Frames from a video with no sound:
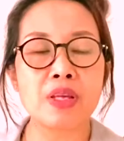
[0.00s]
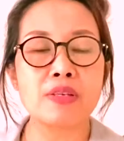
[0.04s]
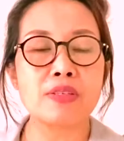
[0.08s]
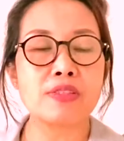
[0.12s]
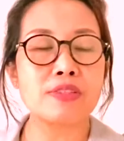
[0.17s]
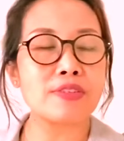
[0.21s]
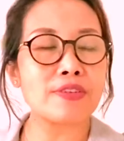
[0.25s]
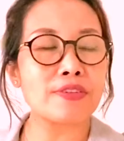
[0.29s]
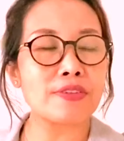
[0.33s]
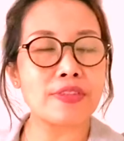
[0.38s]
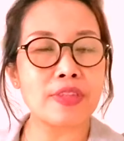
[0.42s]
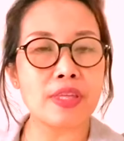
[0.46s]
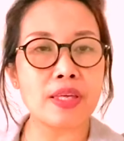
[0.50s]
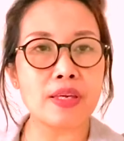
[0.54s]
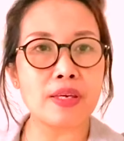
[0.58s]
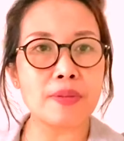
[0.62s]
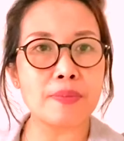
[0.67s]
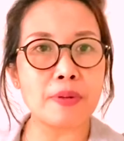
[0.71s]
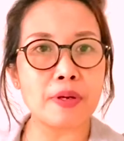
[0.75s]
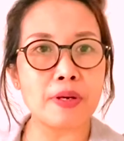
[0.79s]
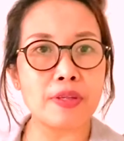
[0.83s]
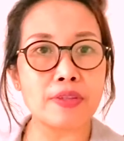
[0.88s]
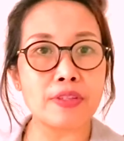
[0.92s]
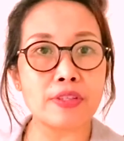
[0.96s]
So think
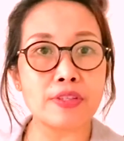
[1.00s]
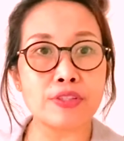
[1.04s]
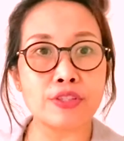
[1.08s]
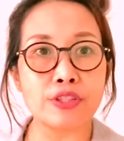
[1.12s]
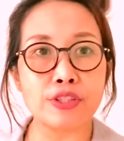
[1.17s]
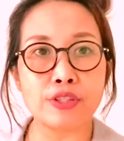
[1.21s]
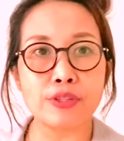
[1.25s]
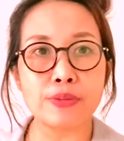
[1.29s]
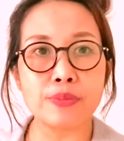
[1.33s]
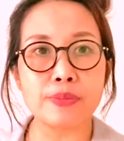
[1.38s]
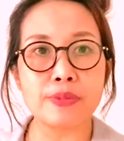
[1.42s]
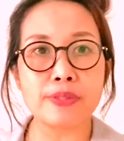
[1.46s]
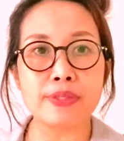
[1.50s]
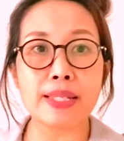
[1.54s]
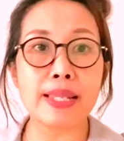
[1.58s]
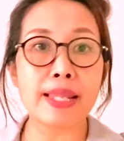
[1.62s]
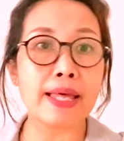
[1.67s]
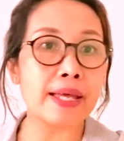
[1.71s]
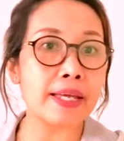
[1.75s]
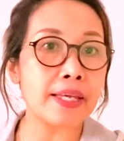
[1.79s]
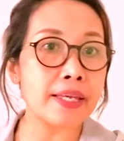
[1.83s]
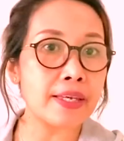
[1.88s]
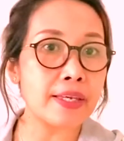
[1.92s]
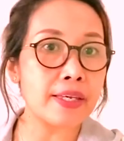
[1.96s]
about the terms
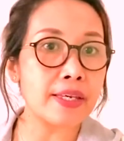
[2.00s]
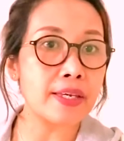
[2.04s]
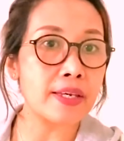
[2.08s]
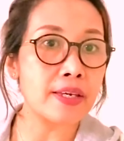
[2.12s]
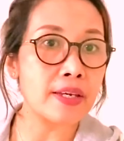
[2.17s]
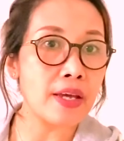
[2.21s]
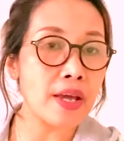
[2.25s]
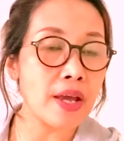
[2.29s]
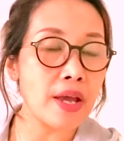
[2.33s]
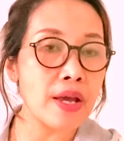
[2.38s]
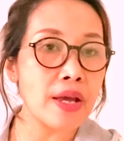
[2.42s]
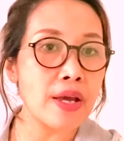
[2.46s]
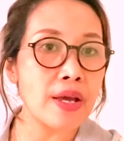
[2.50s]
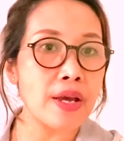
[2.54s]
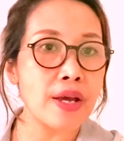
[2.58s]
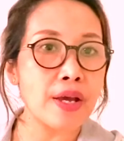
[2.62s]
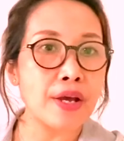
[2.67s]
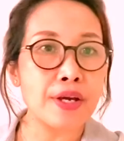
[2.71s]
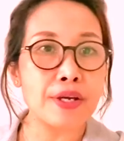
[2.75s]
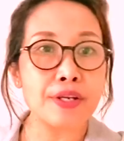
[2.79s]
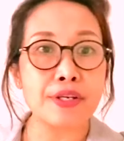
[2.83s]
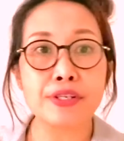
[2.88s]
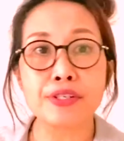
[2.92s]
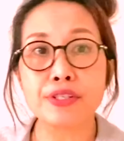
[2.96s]
like
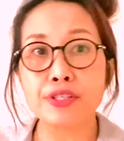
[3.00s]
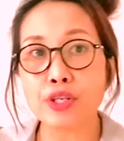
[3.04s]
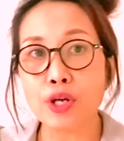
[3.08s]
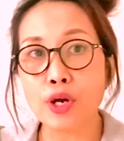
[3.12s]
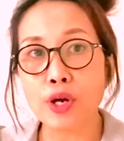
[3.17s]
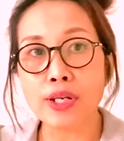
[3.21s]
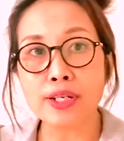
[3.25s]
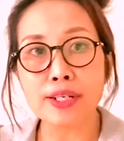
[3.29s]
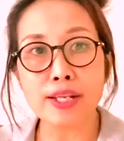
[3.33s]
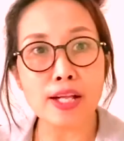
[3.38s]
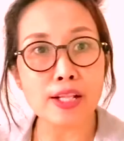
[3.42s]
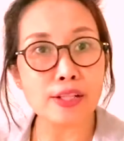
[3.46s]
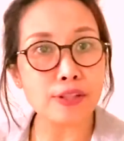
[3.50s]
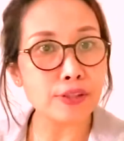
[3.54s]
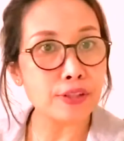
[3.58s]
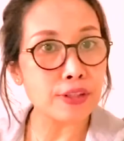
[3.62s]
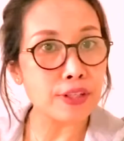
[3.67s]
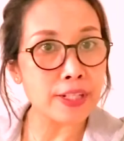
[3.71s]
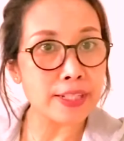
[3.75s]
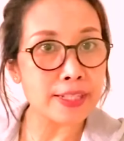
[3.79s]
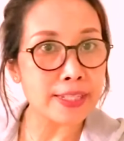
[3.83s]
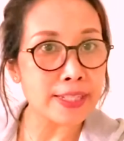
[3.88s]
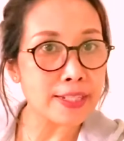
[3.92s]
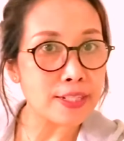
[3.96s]

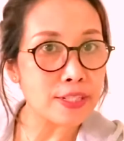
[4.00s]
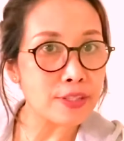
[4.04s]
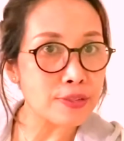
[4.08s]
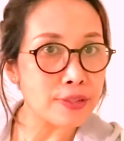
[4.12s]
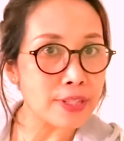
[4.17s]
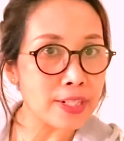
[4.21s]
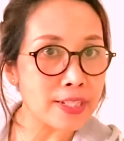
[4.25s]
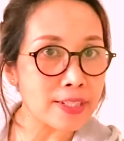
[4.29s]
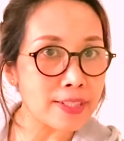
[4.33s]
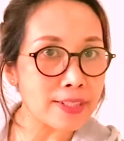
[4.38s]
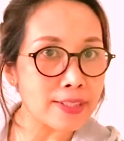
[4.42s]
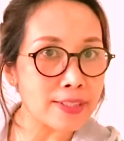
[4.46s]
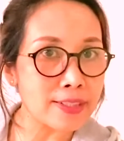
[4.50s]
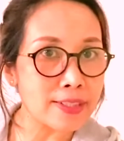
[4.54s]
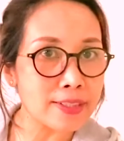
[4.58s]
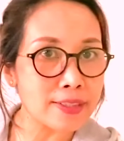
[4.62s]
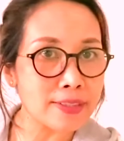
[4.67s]
non-alcoholic drink,